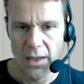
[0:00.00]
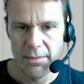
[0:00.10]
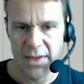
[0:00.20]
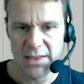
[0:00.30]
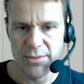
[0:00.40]

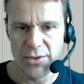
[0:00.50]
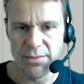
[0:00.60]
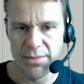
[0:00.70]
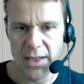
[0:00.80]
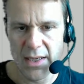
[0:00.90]
Maximise
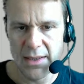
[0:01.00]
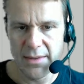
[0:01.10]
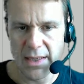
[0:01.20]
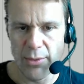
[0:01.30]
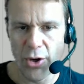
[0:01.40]
on play.
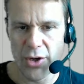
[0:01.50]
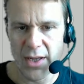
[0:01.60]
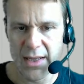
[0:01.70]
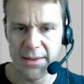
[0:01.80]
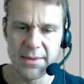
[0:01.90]
Come on.
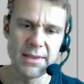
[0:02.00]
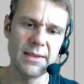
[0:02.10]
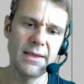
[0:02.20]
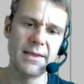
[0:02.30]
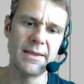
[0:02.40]

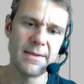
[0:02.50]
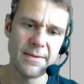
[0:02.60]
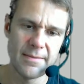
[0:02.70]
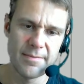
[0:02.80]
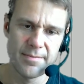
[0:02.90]
Hey.
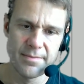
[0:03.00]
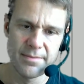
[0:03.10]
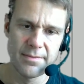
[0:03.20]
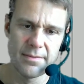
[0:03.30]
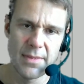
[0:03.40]

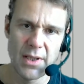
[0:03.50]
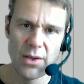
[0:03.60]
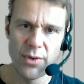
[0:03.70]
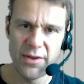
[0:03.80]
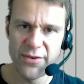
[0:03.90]

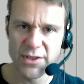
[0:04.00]
When you first